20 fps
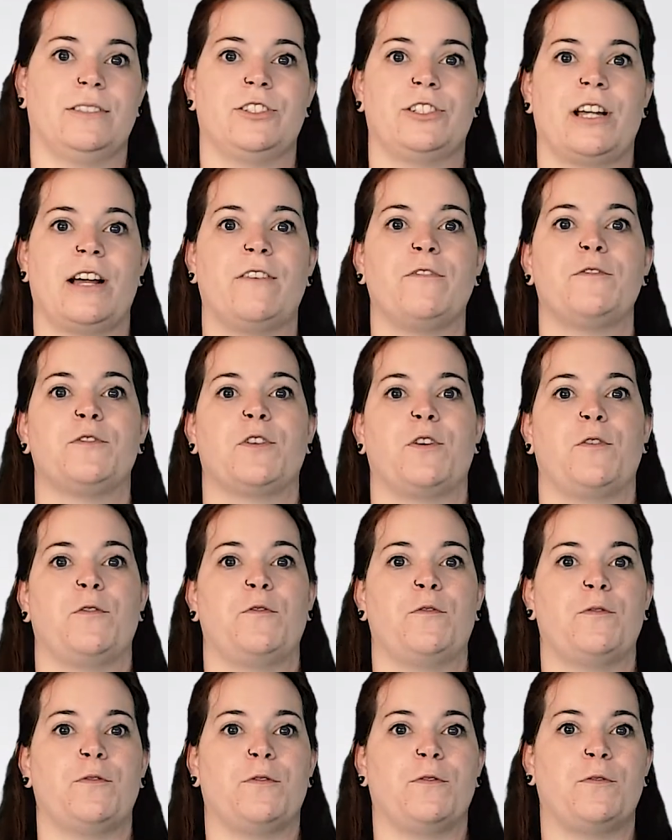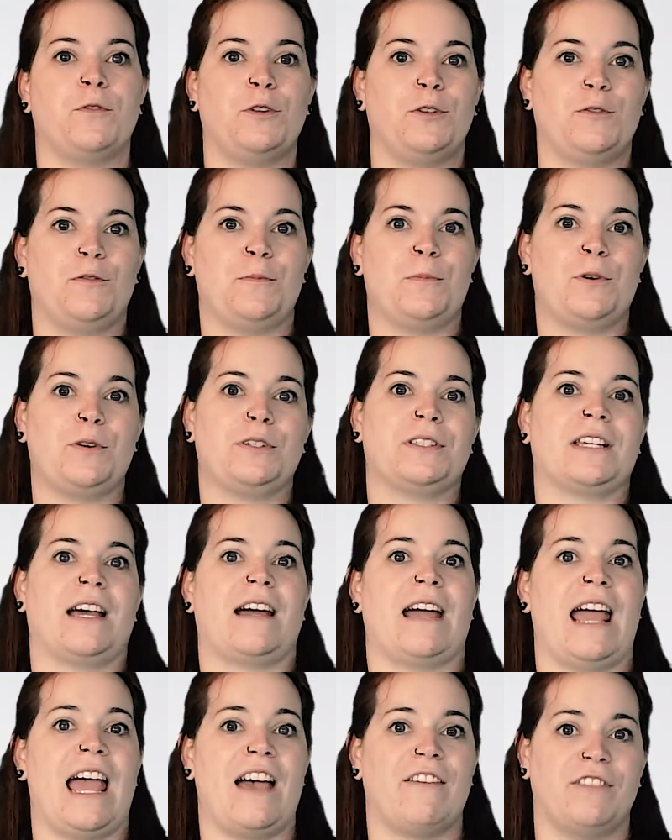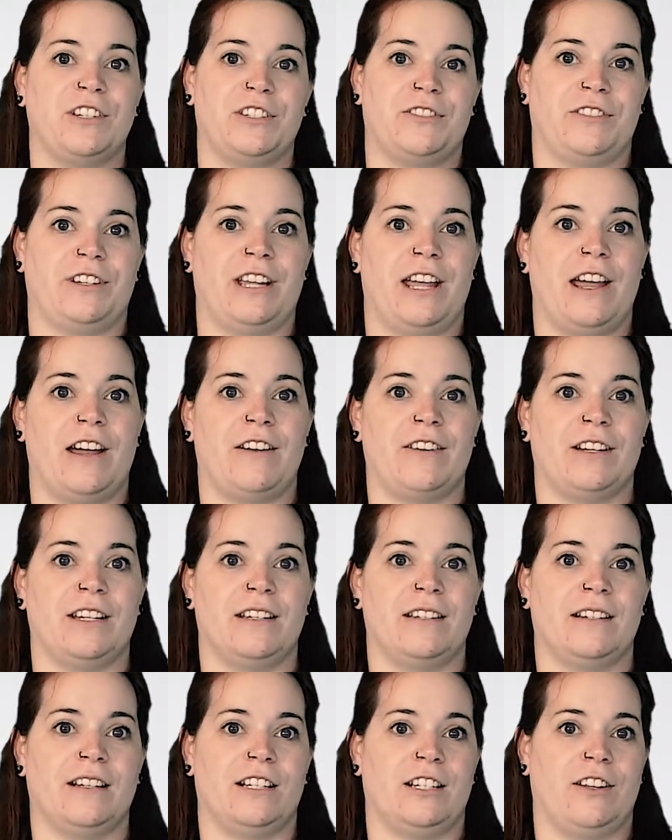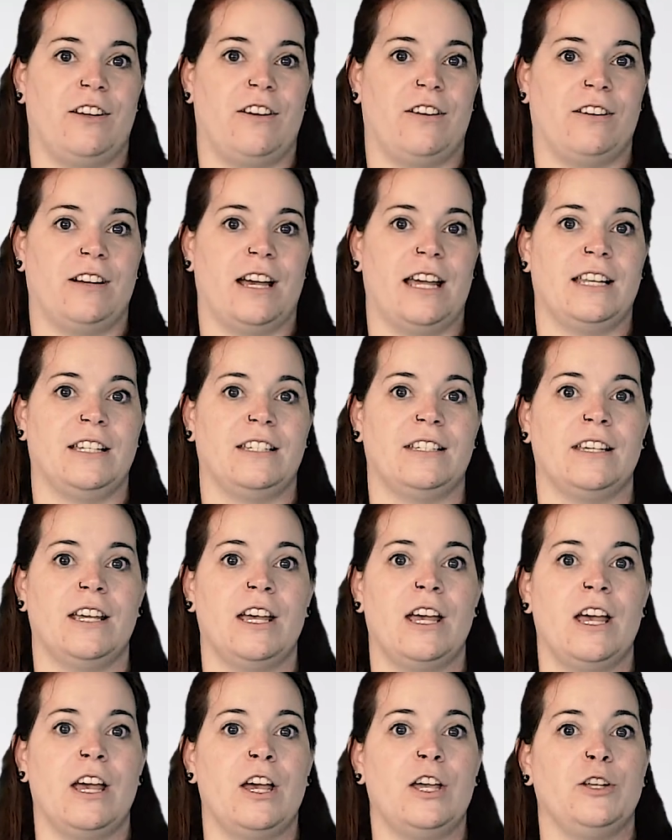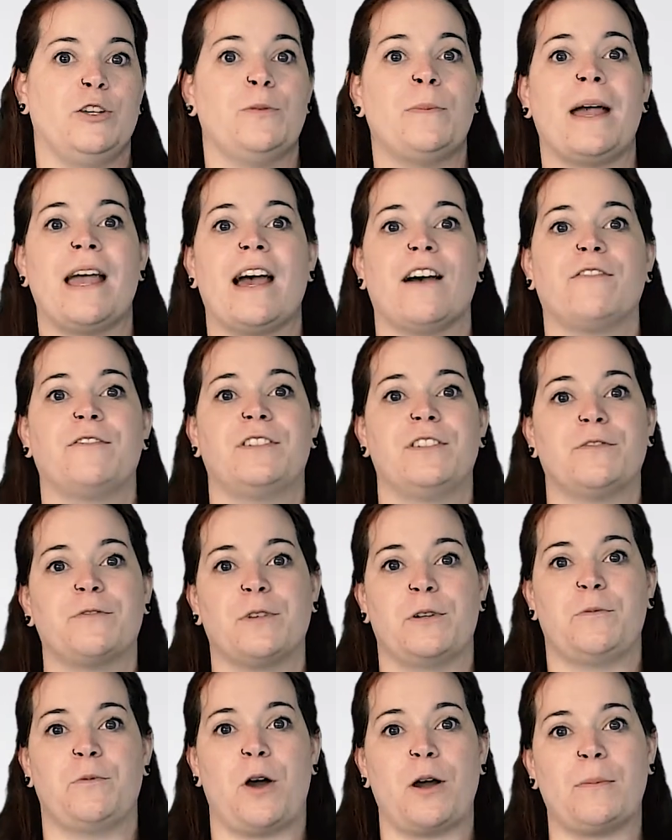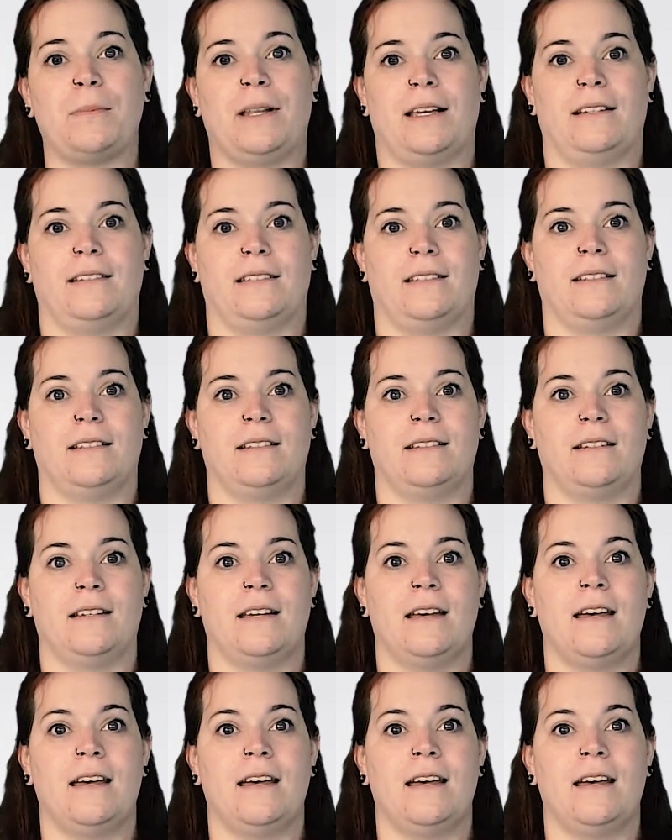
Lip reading: shelves full of books are heavy to carry along, and you may have different workplaces.